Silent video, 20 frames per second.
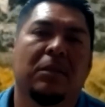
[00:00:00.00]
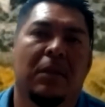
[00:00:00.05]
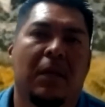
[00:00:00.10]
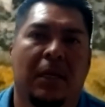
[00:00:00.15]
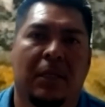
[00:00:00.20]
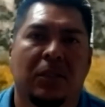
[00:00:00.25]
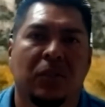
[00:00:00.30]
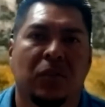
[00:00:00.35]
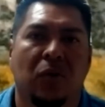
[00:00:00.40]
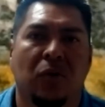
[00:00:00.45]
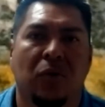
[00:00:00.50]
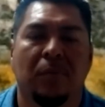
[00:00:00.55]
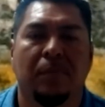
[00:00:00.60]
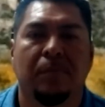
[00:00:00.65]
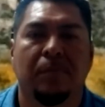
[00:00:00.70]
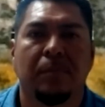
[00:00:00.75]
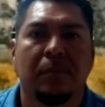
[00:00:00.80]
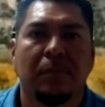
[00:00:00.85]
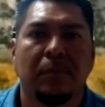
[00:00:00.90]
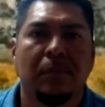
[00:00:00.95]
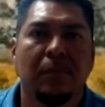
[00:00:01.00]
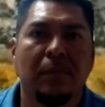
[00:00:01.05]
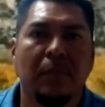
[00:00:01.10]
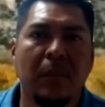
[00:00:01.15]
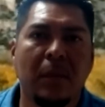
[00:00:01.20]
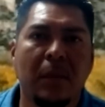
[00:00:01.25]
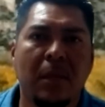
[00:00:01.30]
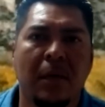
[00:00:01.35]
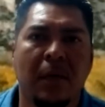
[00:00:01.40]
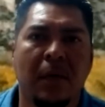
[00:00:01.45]
And so
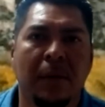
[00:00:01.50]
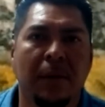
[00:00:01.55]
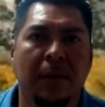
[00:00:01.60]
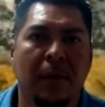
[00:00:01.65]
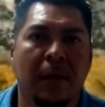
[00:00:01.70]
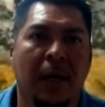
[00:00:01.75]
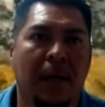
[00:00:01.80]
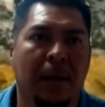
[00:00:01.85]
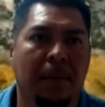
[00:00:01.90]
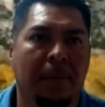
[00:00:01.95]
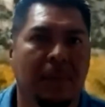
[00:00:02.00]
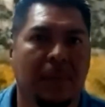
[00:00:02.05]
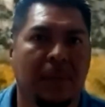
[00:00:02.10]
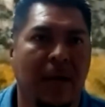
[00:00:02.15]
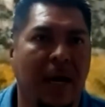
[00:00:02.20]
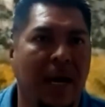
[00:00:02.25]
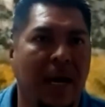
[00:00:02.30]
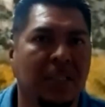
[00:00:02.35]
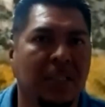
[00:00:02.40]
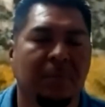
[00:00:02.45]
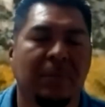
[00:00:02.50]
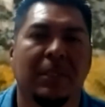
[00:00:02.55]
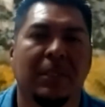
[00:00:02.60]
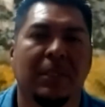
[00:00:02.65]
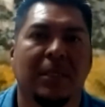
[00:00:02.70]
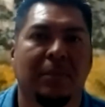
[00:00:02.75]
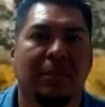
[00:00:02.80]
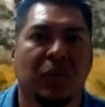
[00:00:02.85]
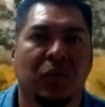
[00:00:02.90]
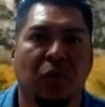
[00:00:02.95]
there has to be
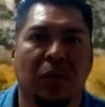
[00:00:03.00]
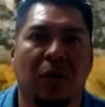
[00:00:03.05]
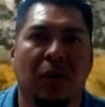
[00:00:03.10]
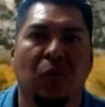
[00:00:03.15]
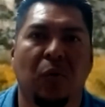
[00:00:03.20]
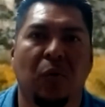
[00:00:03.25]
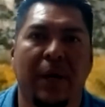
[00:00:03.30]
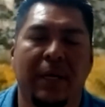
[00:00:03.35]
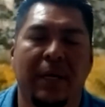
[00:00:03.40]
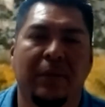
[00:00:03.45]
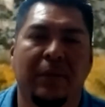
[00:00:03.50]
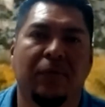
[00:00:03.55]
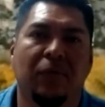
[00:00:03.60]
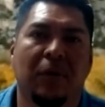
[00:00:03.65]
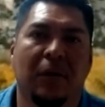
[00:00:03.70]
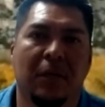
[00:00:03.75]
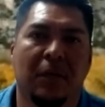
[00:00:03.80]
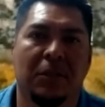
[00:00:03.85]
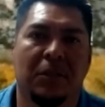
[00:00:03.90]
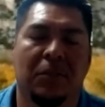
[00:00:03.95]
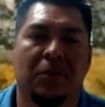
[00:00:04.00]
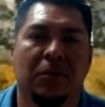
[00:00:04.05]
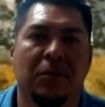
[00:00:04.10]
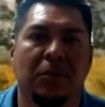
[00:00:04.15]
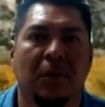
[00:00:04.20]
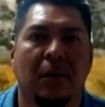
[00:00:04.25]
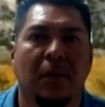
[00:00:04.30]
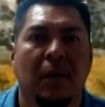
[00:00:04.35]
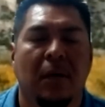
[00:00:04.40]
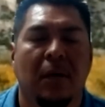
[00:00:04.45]
some sort of way for us
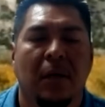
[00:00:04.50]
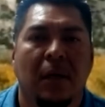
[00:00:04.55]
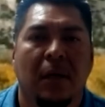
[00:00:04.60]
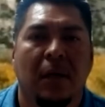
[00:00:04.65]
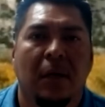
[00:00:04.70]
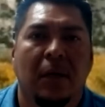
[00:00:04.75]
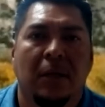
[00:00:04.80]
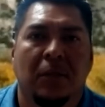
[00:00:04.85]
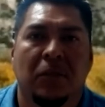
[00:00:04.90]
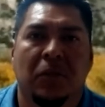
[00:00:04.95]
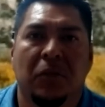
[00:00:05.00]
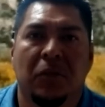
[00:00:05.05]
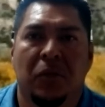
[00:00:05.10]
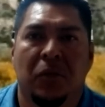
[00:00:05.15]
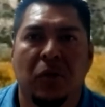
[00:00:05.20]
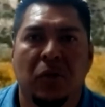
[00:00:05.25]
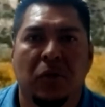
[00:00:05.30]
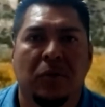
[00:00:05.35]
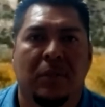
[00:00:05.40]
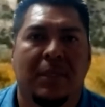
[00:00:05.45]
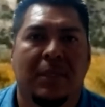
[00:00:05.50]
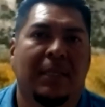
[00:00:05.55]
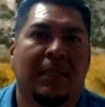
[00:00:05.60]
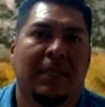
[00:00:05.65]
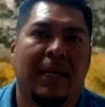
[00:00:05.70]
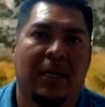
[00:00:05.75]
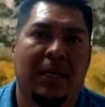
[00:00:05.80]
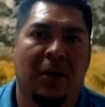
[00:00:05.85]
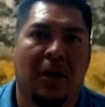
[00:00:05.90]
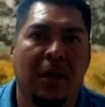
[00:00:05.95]
to use that
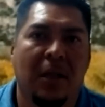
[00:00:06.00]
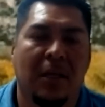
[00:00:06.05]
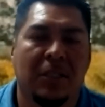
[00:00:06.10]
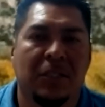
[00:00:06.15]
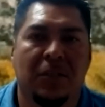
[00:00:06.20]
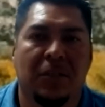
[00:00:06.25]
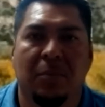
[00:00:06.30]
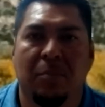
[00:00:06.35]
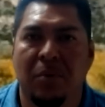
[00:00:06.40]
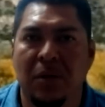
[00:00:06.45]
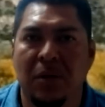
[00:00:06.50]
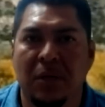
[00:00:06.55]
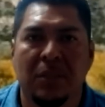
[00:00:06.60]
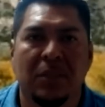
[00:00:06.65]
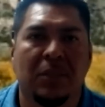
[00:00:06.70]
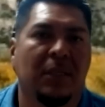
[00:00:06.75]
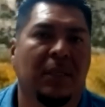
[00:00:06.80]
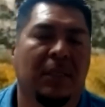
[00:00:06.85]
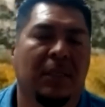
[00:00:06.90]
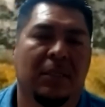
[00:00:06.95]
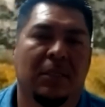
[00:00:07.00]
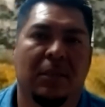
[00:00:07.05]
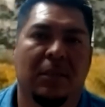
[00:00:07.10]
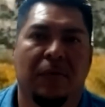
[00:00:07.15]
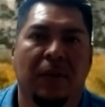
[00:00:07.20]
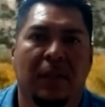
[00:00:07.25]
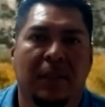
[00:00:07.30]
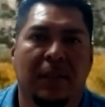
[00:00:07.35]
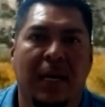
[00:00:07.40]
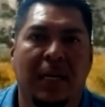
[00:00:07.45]
technology, the books and stuff
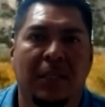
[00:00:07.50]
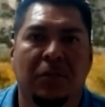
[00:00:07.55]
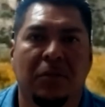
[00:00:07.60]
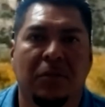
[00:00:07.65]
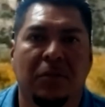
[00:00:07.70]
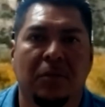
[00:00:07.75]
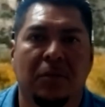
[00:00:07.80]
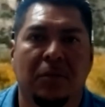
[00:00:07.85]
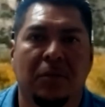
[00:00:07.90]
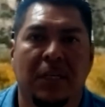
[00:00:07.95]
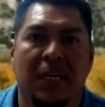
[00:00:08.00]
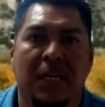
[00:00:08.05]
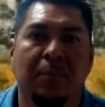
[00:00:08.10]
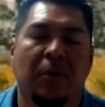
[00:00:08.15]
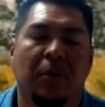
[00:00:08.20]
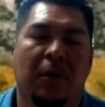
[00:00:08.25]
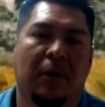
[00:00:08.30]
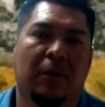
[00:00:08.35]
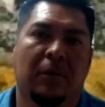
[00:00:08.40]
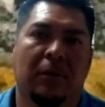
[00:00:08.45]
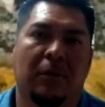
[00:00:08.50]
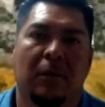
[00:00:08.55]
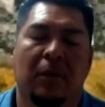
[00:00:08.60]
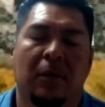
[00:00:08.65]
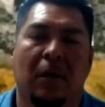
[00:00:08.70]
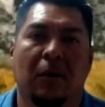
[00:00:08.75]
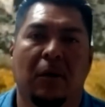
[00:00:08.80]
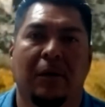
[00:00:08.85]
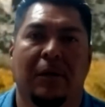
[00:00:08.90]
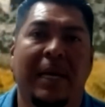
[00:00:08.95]
like that, to keep
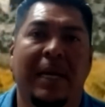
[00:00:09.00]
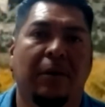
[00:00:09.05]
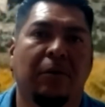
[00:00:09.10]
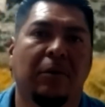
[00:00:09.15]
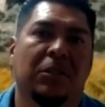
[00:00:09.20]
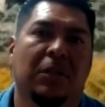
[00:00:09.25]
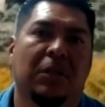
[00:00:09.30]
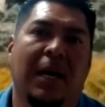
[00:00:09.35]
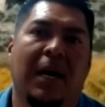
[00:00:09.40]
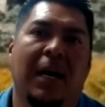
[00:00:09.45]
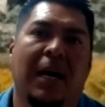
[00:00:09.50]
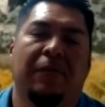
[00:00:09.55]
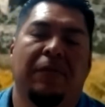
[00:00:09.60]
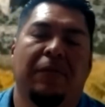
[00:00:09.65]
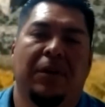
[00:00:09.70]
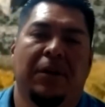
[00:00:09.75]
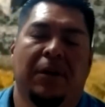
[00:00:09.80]
our language alive,